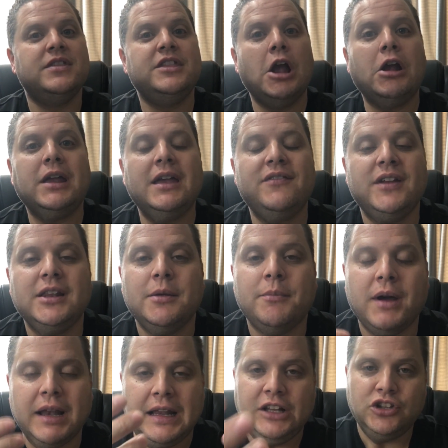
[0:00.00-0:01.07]
they're giving the
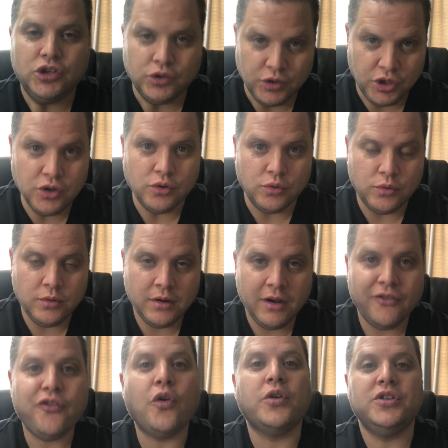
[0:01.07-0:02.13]
money to you
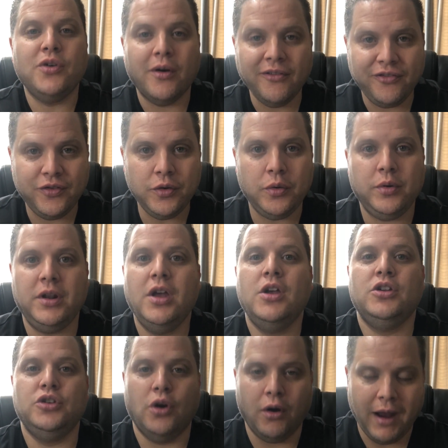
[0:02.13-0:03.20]
for your food,
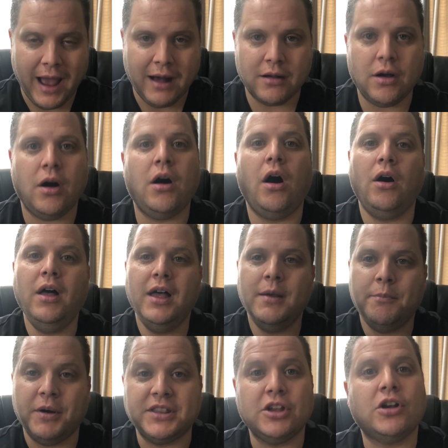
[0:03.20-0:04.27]
your alcohol,
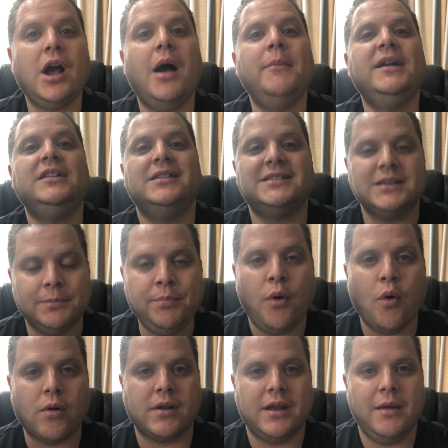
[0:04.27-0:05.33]
but they're coming to
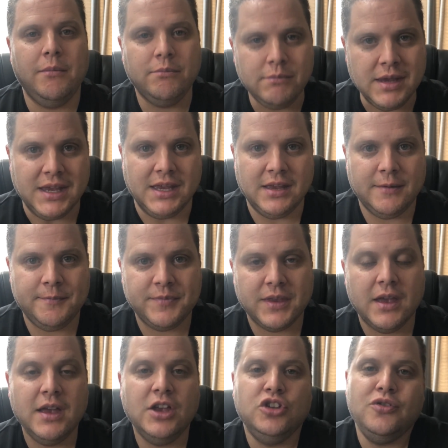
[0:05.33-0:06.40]
support me.
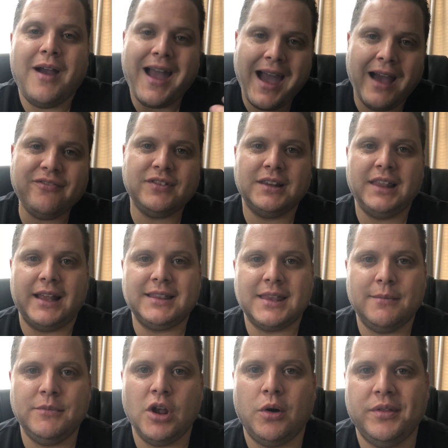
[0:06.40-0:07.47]
You have to let
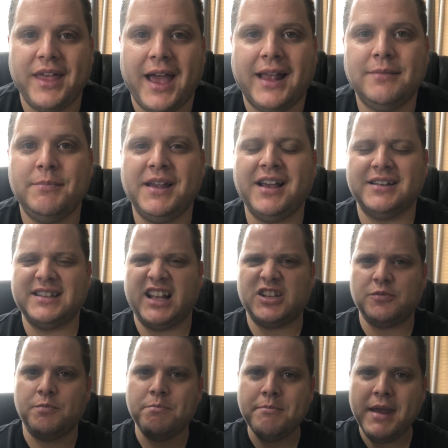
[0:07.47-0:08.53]
them know that because
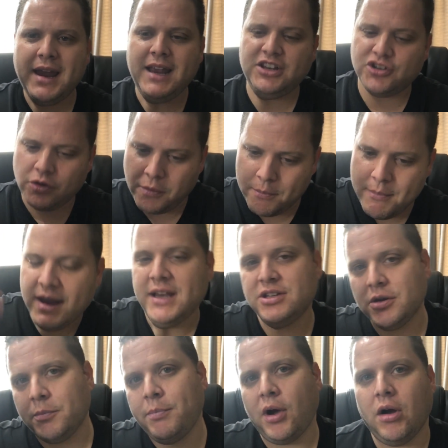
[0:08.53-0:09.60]
that's major
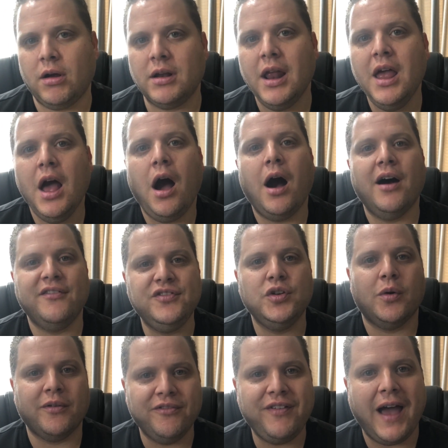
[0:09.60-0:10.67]
major part of
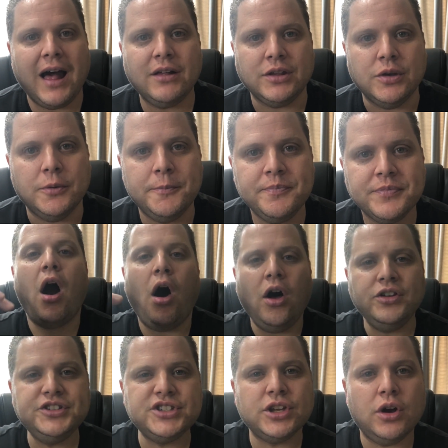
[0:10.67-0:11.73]
your value.
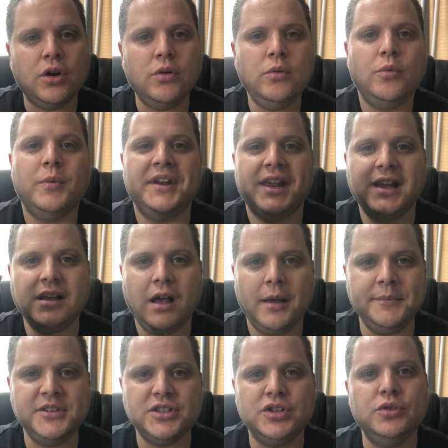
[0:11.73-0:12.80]
Also, when it
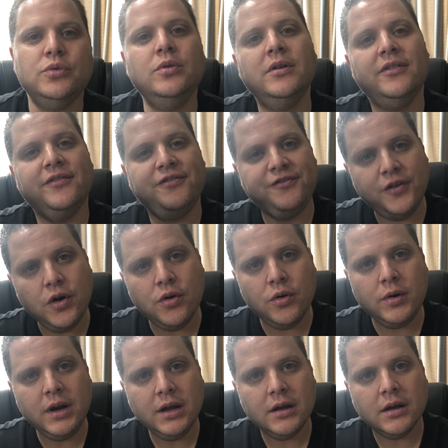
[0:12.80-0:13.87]
comes to
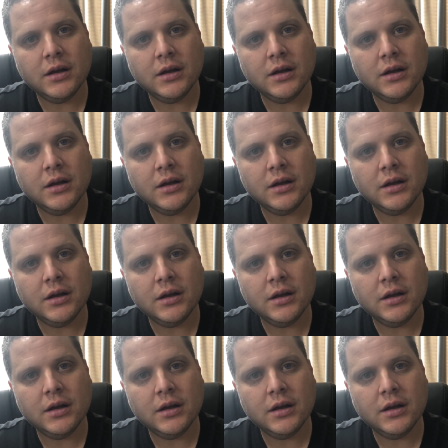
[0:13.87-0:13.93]
food,